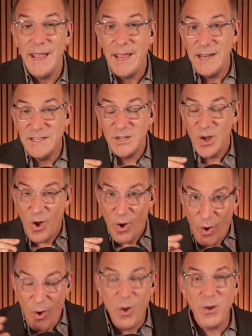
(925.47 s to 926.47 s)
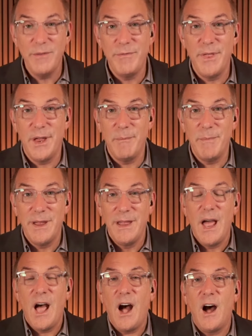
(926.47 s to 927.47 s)
It's all of them
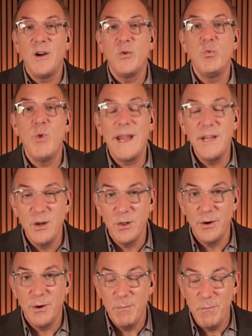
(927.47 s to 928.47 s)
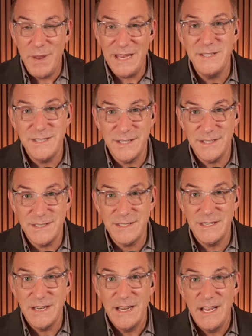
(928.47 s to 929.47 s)
on a regular basis
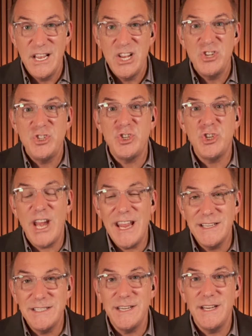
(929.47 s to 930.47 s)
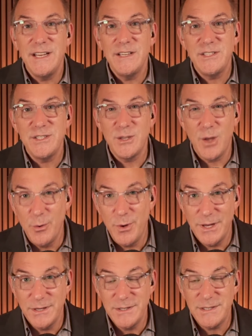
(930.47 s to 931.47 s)
chanting
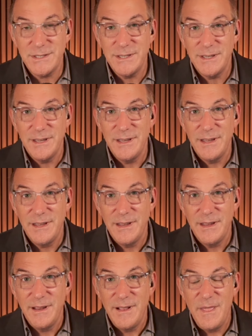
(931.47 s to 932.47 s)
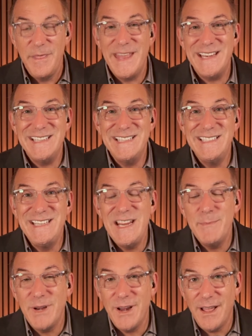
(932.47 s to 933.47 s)
slogans that
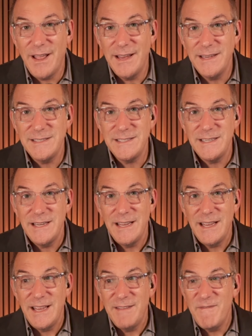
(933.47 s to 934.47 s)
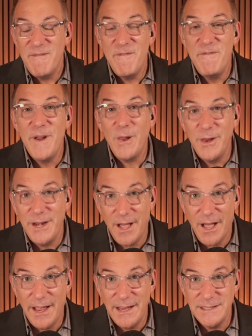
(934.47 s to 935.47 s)
demonize,
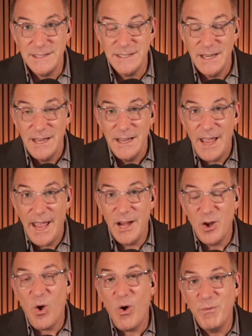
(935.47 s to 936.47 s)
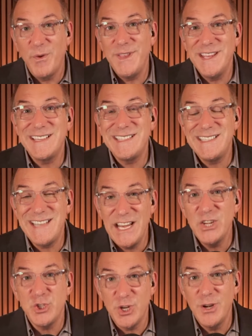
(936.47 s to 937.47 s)
villainize, and call for the
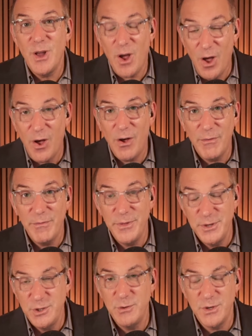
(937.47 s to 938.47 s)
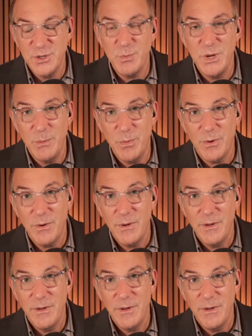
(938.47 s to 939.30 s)
extinction of the Jewish people.